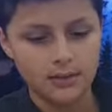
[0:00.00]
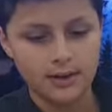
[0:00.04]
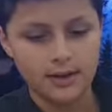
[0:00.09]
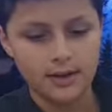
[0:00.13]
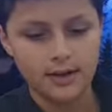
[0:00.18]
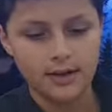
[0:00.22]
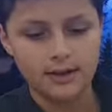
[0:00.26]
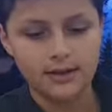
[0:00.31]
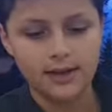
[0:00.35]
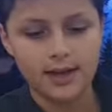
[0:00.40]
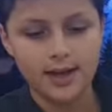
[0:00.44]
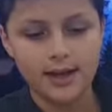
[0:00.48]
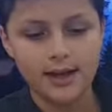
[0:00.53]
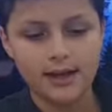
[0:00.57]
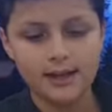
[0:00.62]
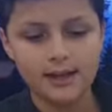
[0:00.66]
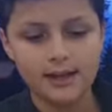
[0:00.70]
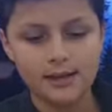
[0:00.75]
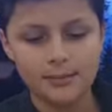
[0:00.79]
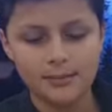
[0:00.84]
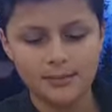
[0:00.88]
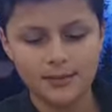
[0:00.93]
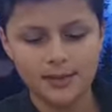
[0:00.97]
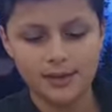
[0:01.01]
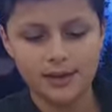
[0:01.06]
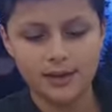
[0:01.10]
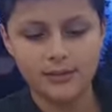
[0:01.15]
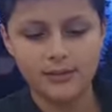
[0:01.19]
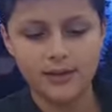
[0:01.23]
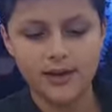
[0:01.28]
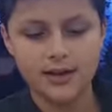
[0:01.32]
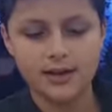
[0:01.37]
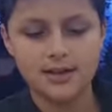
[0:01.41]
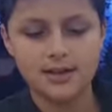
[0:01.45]
Attend
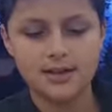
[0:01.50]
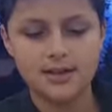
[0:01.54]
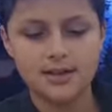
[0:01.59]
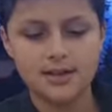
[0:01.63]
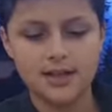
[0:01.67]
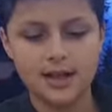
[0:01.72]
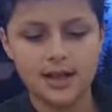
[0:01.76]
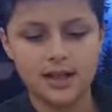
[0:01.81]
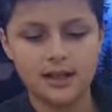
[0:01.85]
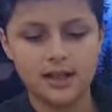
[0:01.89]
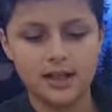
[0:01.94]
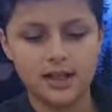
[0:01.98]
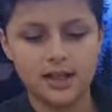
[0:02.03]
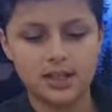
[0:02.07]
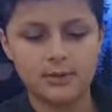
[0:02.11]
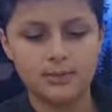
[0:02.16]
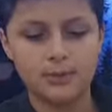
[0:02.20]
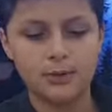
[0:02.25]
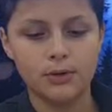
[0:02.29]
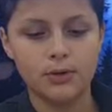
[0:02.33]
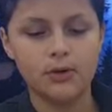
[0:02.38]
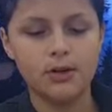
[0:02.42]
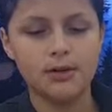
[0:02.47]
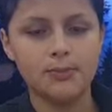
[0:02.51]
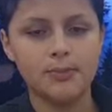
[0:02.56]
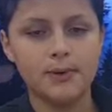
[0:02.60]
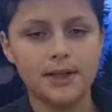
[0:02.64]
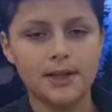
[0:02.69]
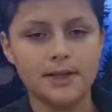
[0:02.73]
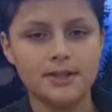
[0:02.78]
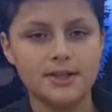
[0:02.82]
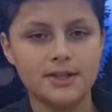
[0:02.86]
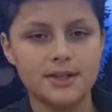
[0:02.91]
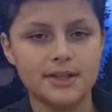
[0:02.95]
events and explore
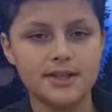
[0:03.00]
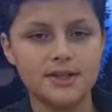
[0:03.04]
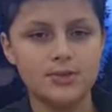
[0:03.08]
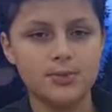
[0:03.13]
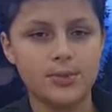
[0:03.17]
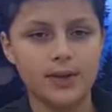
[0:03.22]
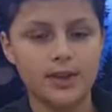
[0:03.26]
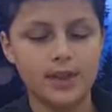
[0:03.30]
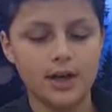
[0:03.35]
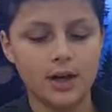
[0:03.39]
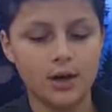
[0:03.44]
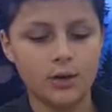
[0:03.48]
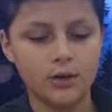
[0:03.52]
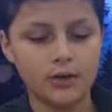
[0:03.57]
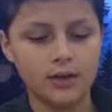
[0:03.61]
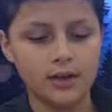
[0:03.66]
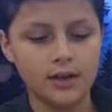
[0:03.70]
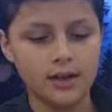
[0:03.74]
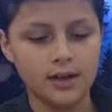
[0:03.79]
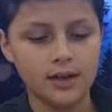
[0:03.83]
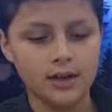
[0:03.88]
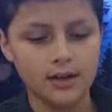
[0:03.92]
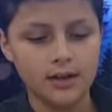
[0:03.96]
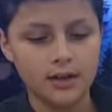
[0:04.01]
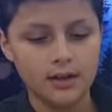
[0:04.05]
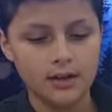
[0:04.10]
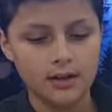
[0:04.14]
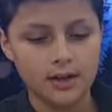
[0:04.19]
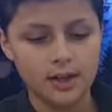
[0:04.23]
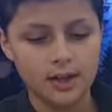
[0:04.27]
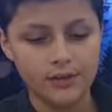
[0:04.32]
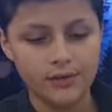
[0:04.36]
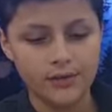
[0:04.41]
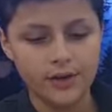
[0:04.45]
places without
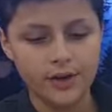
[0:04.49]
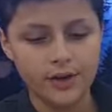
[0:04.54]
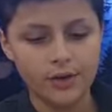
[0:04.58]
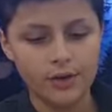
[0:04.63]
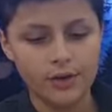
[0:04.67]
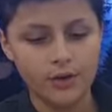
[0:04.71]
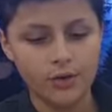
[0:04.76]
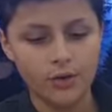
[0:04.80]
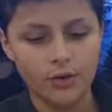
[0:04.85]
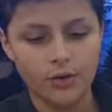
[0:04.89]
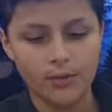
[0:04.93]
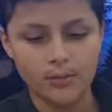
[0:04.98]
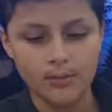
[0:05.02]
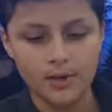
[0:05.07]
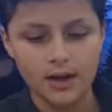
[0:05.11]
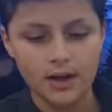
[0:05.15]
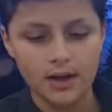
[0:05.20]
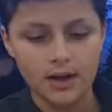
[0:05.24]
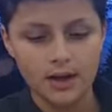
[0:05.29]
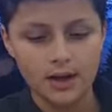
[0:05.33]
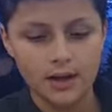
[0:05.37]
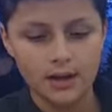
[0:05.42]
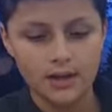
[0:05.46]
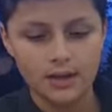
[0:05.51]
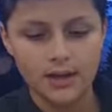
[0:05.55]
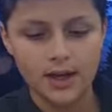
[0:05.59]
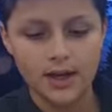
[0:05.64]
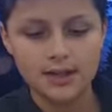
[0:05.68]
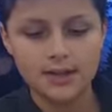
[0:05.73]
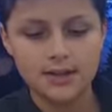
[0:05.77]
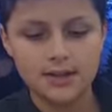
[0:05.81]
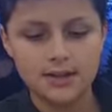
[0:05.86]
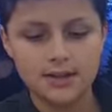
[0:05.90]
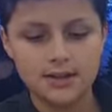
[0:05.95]
leaving your home.
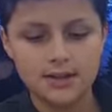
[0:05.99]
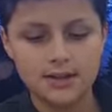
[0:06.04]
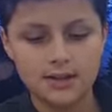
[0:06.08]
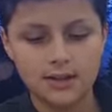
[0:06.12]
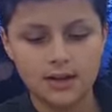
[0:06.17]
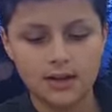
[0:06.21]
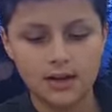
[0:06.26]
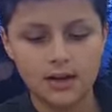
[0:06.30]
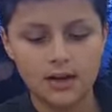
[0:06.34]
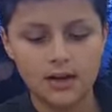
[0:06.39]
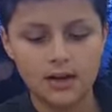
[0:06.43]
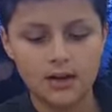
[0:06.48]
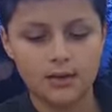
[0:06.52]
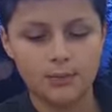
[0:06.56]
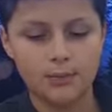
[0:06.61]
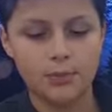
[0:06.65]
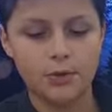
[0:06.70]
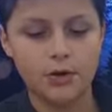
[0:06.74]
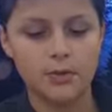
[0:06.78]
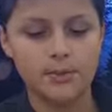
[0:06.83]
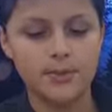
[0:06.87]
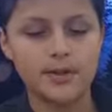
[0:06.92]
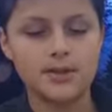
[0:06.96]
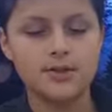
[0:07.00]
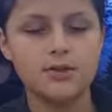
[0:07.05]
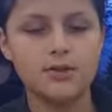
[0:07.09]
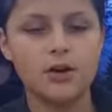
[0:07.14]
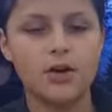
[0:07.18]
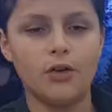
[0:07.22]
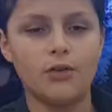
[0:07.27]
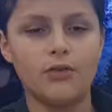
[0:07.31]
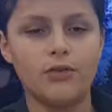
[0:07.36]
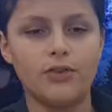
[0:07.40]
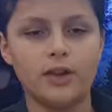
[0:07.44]
That's the promise
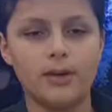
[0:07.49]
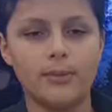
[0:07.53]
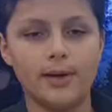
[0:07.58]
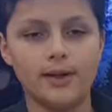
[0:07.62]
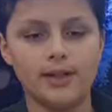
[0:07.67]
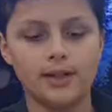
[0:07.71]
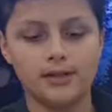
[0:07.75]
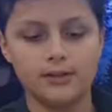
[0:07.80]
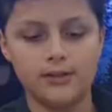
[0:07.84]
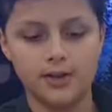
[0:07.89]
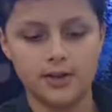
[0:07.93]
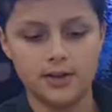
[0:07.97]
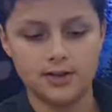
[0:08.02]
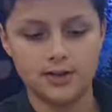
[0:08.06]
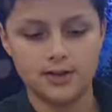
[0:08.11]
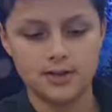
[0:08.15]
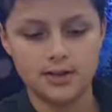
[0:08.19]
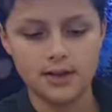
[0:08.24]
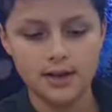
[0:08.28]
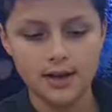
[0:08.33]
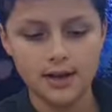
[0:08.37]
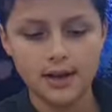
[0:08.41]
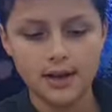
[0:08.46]
of the metaverse.